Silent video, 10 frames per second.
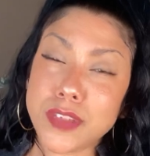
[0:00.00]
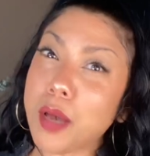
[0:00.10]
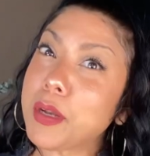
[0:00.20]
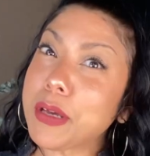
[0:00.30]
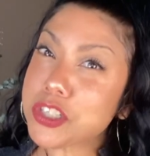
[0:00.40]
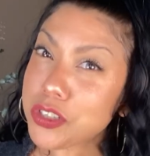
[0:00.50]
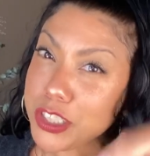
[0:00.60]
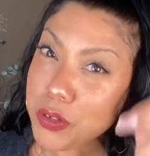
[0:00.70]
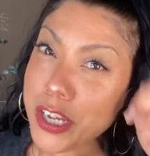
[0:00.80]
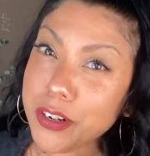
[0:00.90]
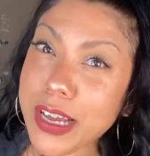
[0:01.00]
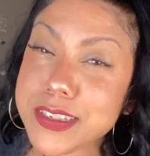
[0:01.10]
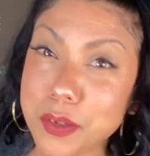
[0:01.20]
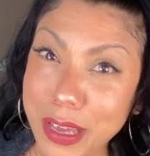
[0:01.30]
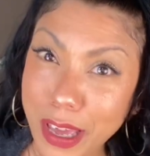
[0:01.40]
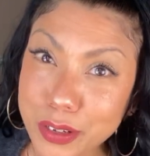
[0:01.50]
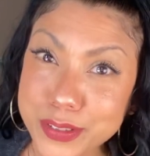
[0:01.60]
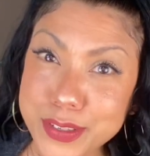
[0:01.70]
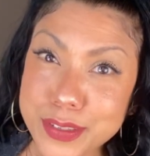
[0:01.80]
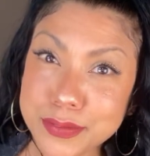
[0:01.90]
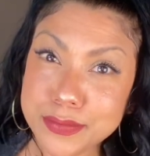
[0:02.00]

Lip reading: I'm going to make sure I drag your ass into my house.